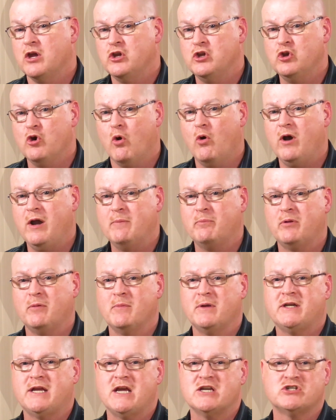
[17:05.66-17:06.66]
your
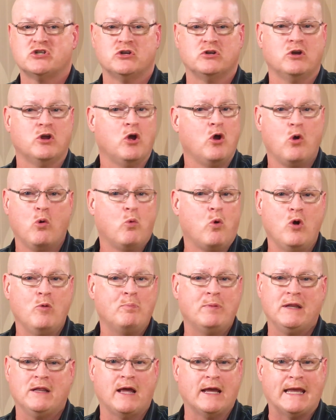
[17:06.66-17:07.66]
implementation won't
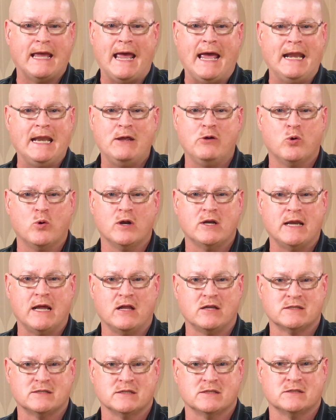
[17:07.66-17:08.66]
be like anyone
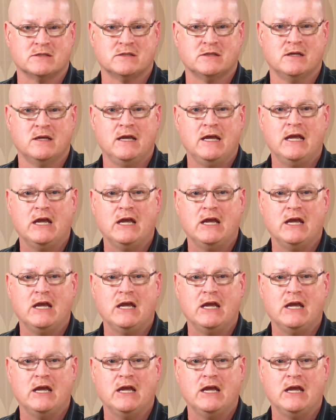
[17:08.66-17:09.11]
else's.